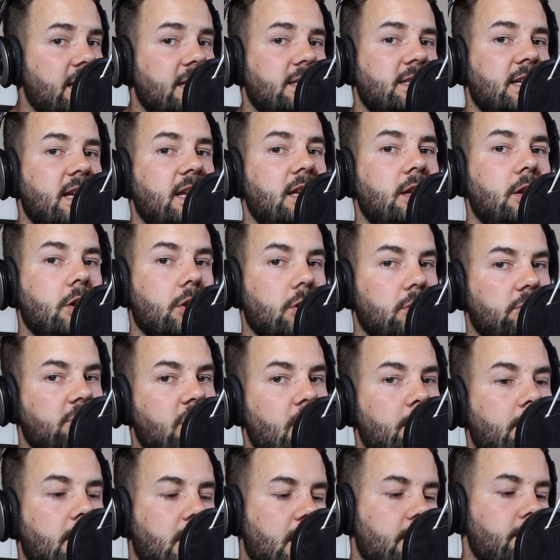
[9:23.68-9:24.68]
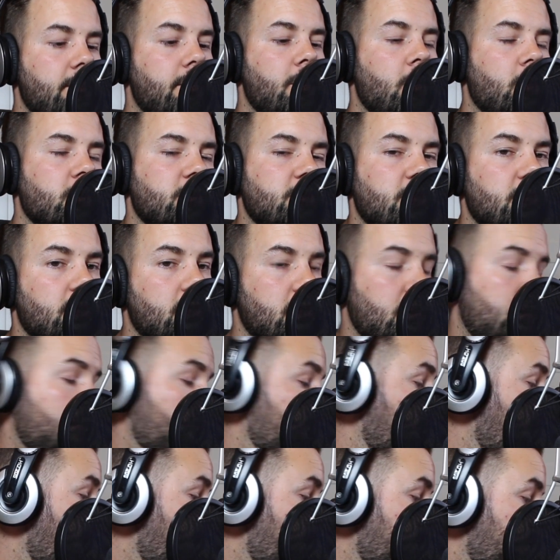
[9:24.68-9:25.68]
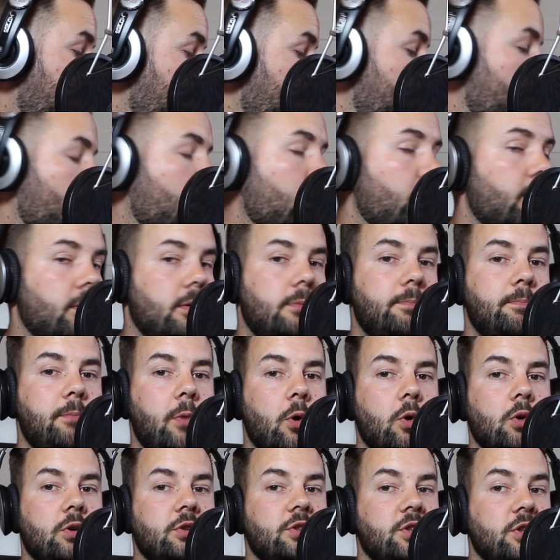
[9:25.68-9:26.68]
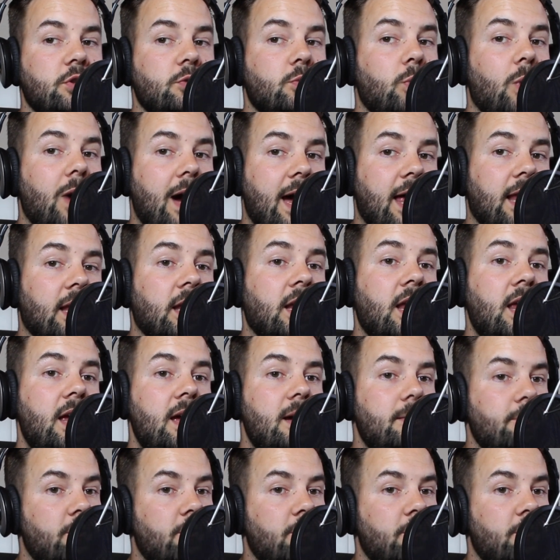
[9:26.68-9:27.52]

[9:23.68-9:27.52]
this in the other Realmgate War books as well,